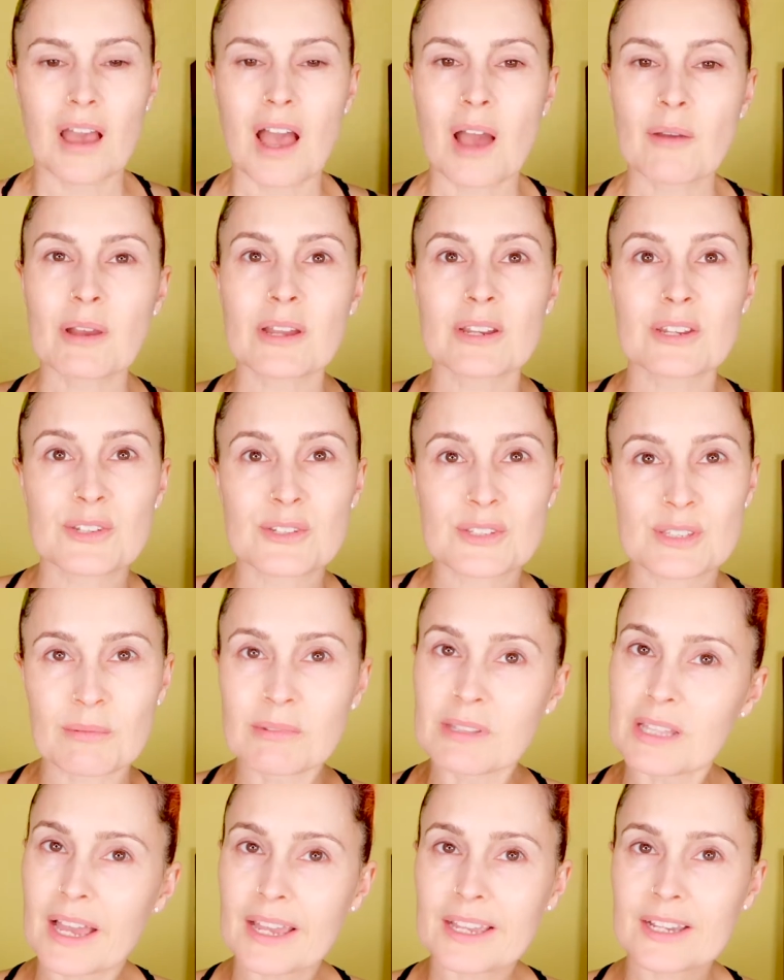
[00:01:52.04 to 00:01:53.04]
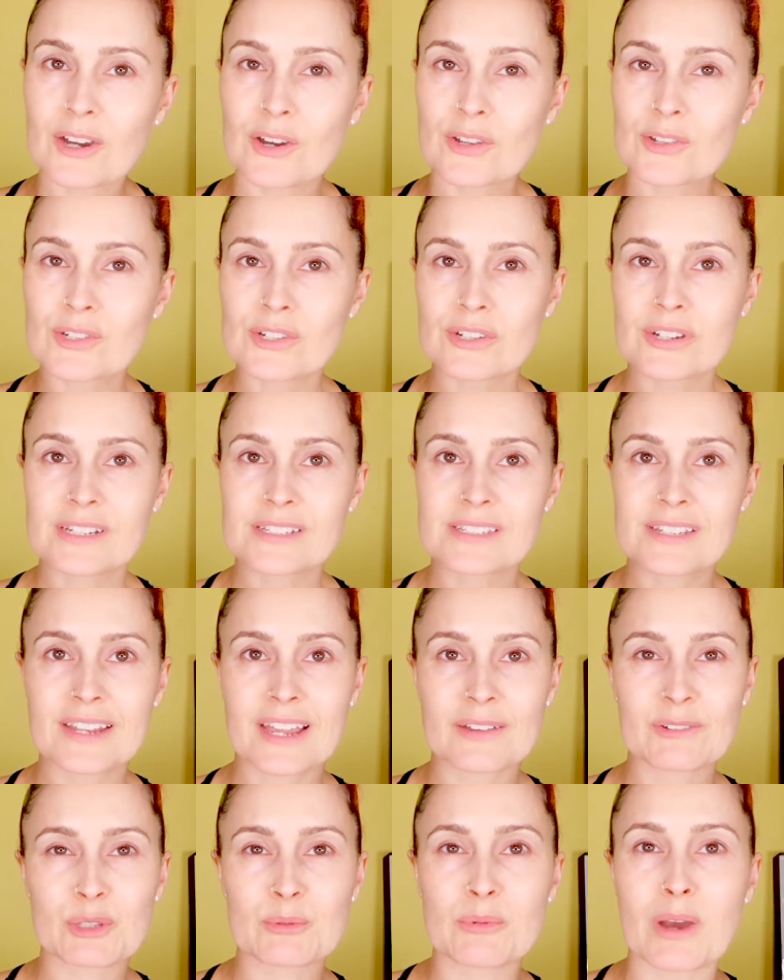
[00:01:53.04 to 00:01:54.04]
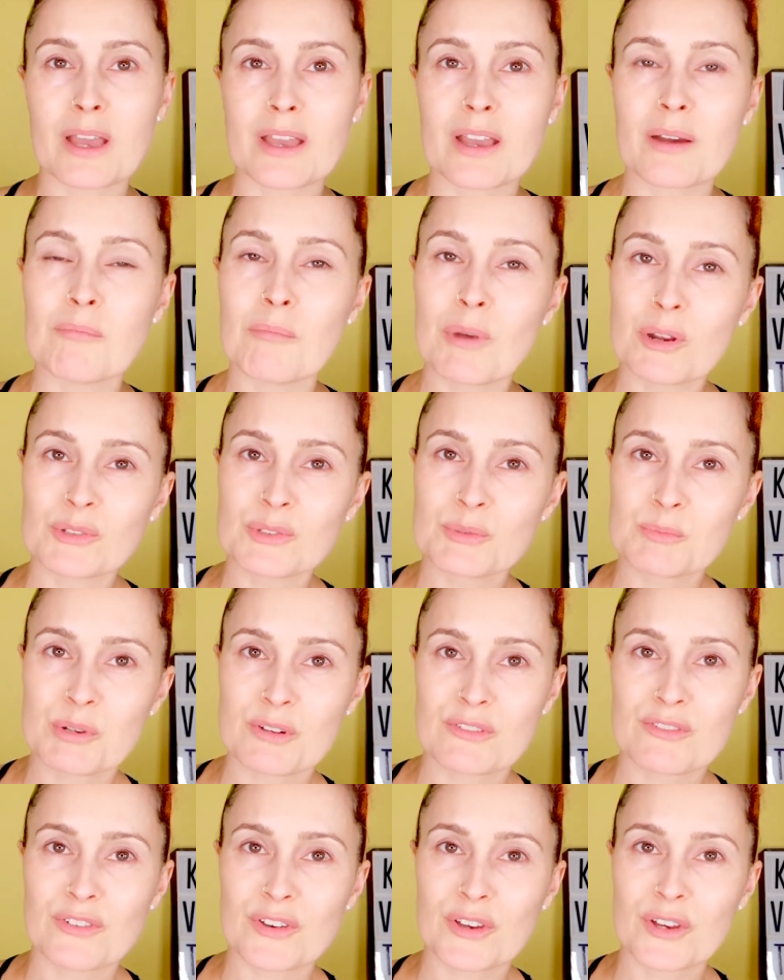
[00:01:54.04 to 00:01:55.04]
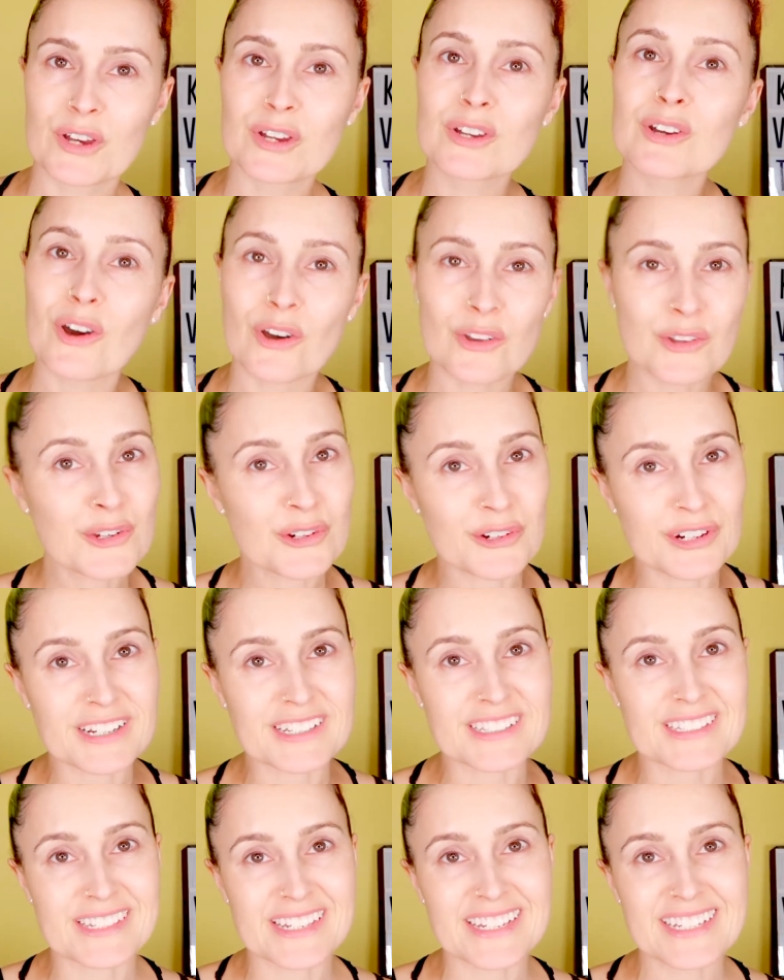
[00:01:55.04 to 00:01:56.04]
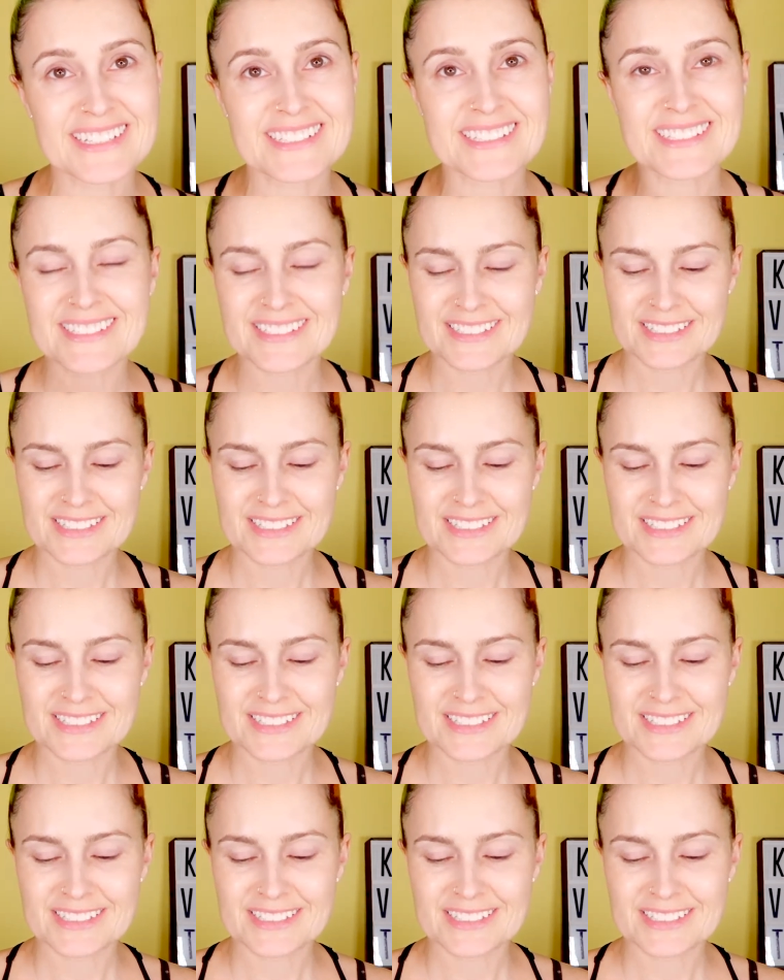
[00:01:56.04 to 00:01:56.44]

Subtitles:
I'm going to do some light contouring today with my Models Prefer contouring sticks.